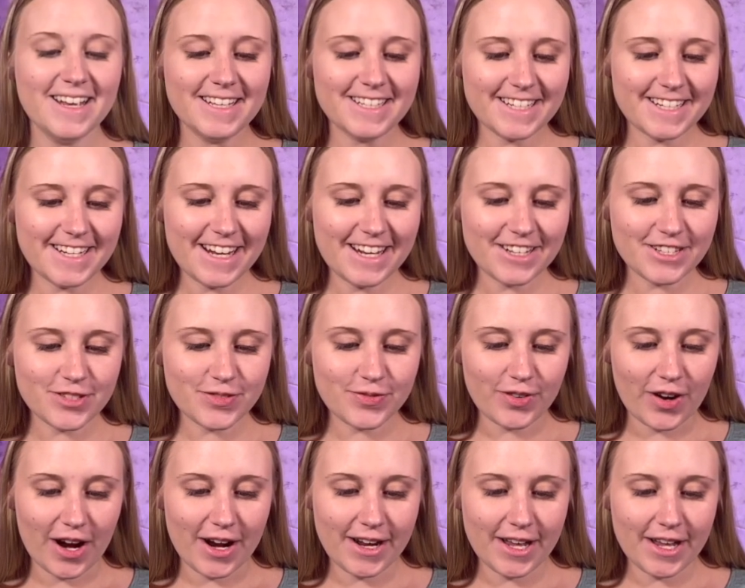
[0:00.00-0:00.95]
Today is
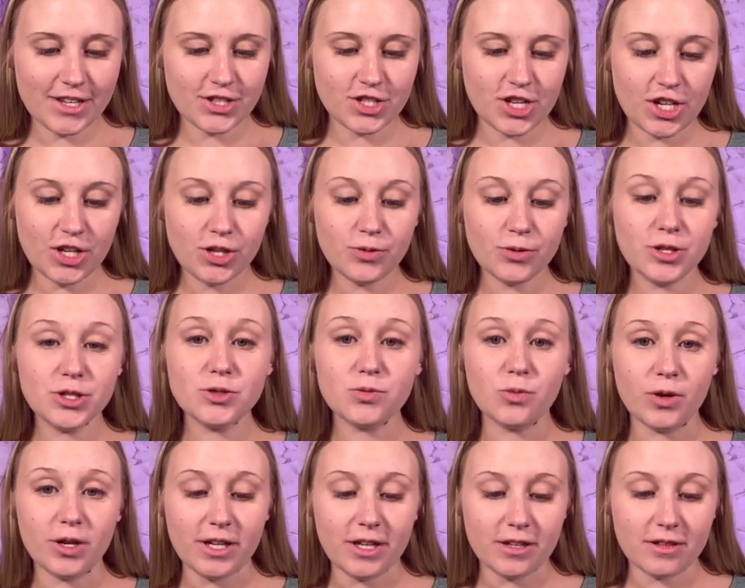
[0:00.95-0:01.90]
Friday, January
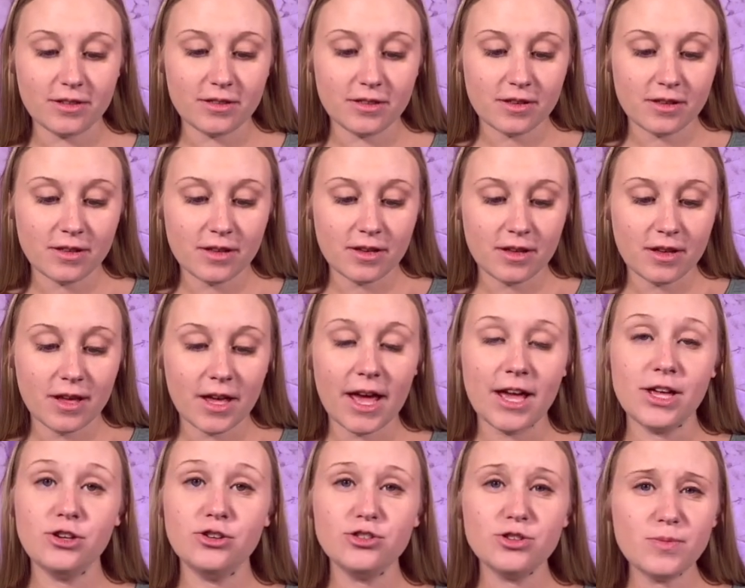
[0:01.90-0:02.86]
20th,
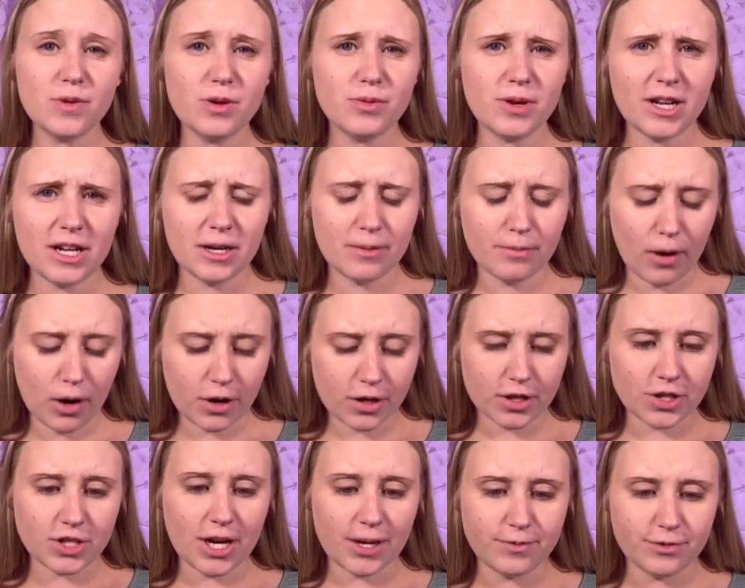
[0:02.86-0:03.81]
and you should be reading Mark
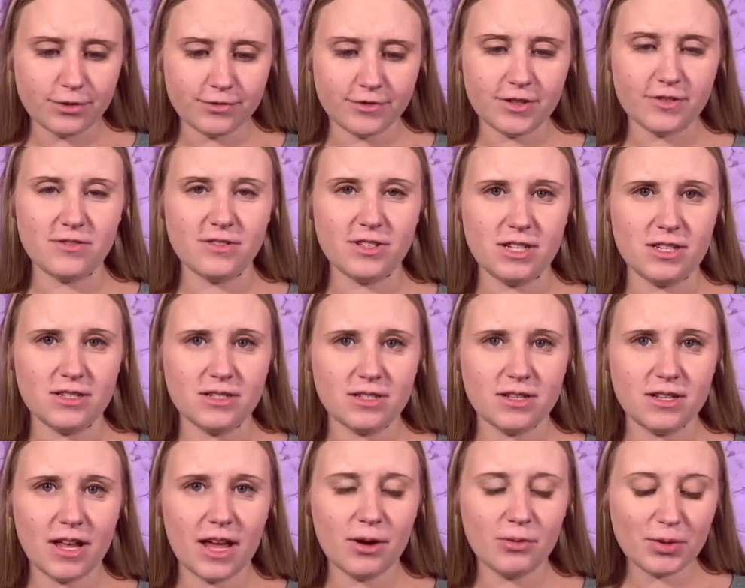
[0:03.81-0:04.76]
chapter 15.
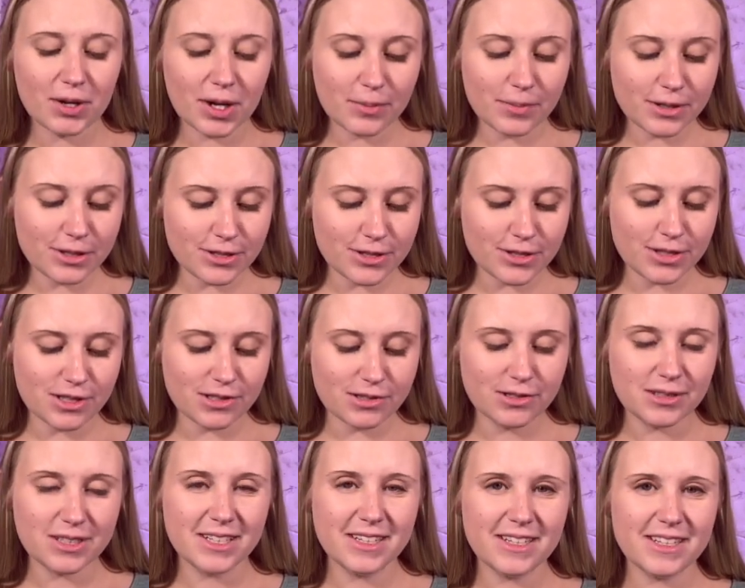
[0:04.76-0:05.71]
And what I'm going to
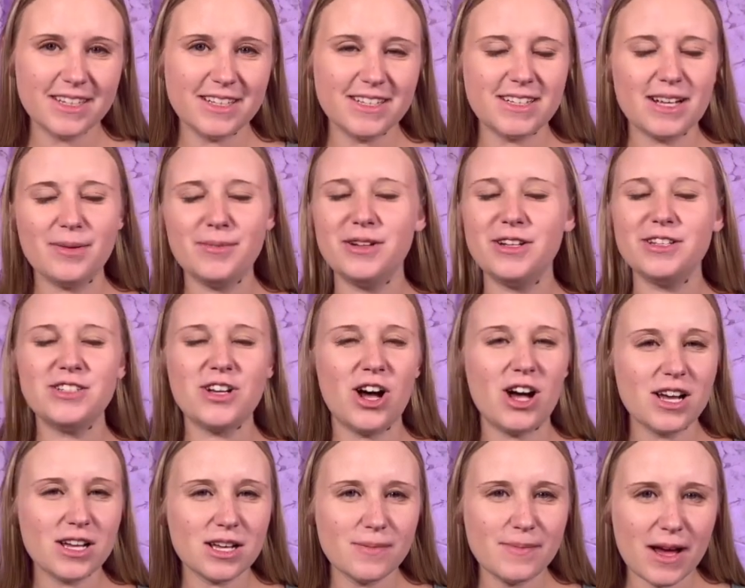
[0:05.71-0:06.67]
do is I'm going to
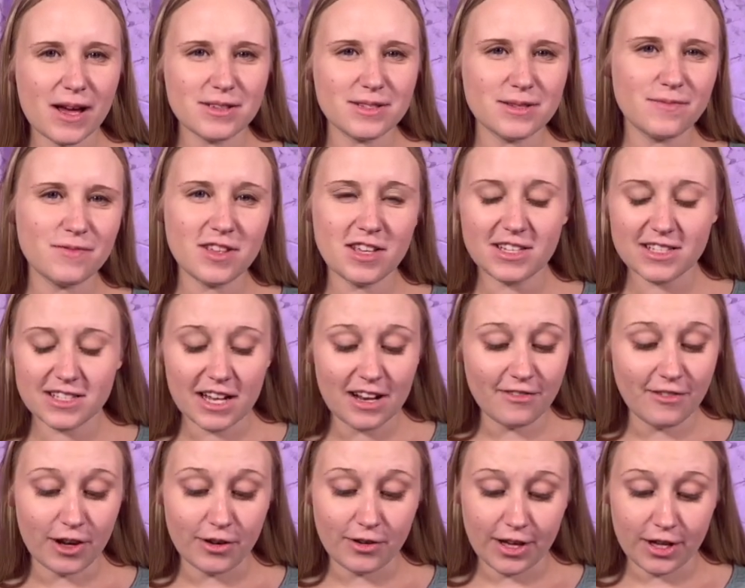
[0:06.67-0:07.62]
talk about some things that I
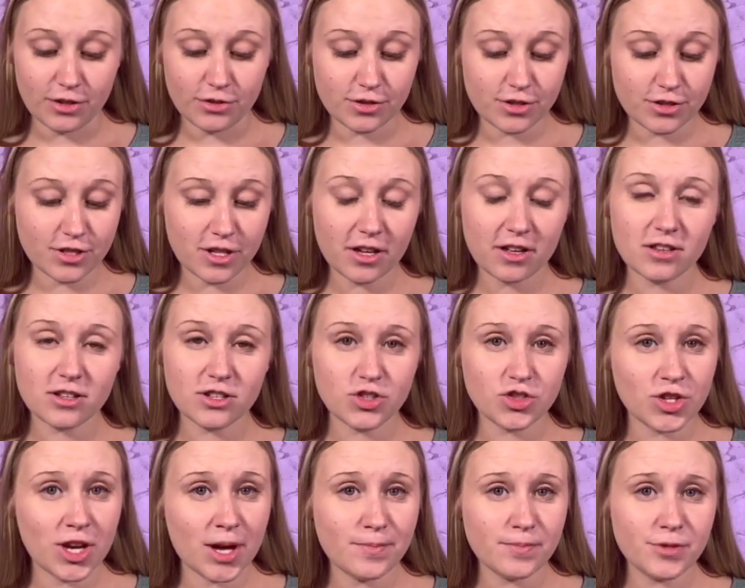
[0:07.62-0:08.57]
found interesting in this
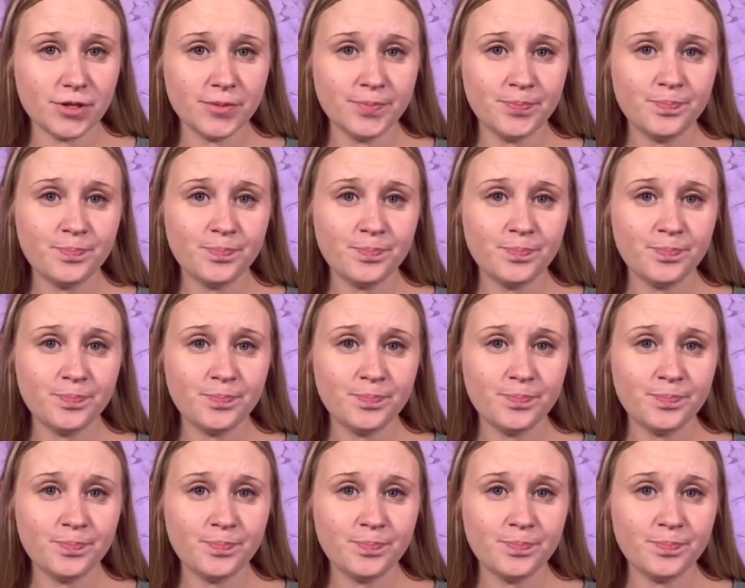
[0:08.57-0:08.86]
chapter.